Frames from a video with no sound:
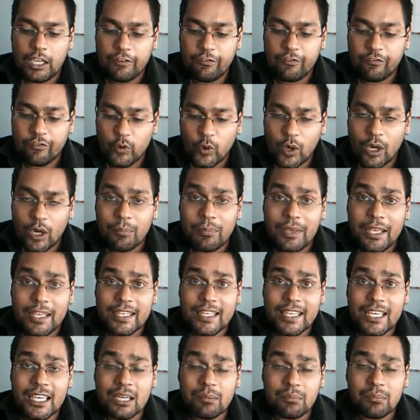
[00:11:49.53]
If you are
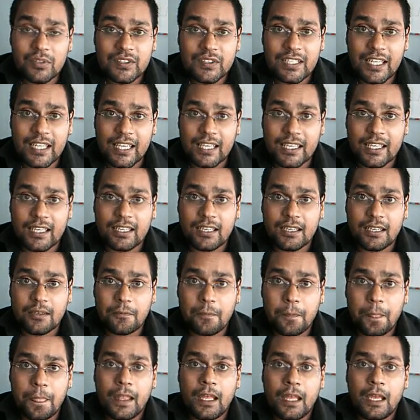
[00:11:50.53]
making a mistake,
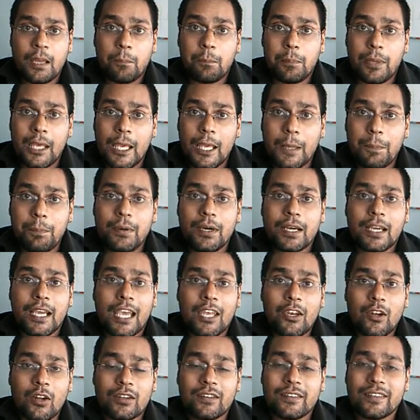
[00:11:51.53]
paper
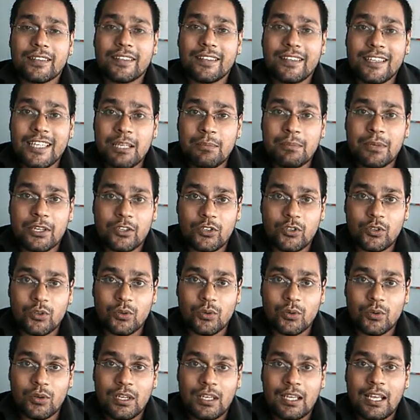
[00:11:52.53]
cannot scream at
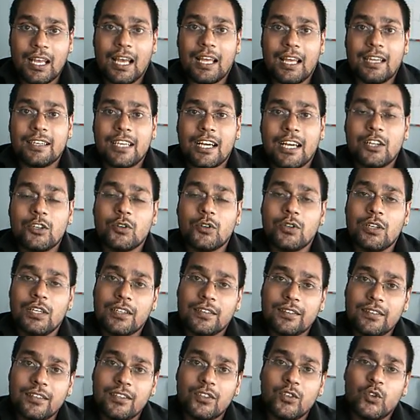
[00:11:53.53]
you and tell you,
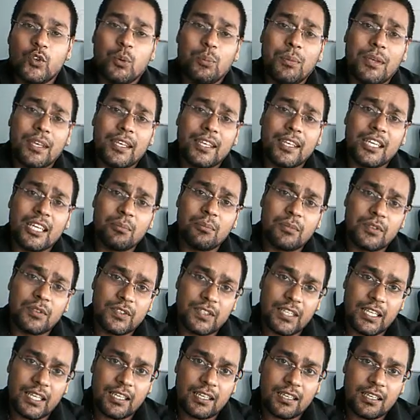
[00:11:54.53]
listen, you are making a
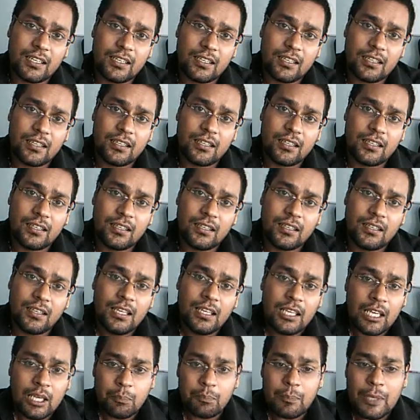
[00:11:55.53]
mistake.
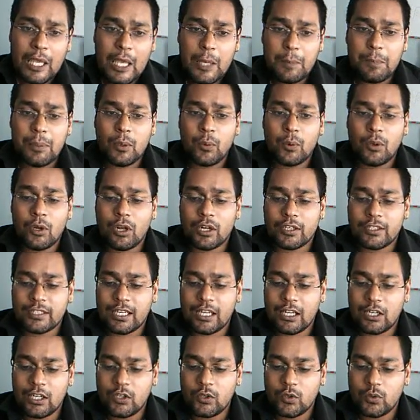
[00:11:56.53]
Paper will not
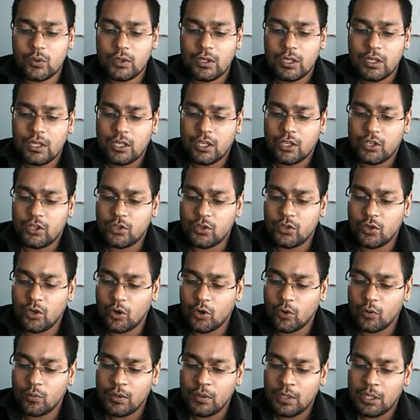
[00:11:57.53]
tell you,
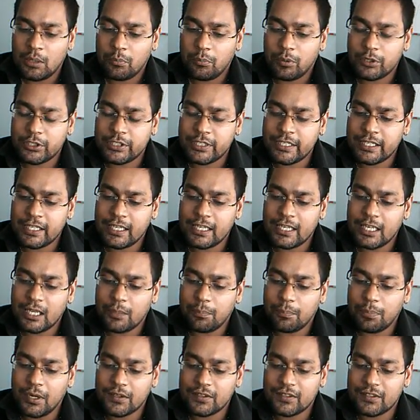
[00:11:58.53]
putting in
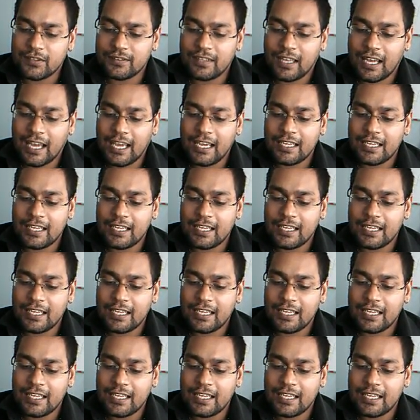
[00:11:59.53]
a person's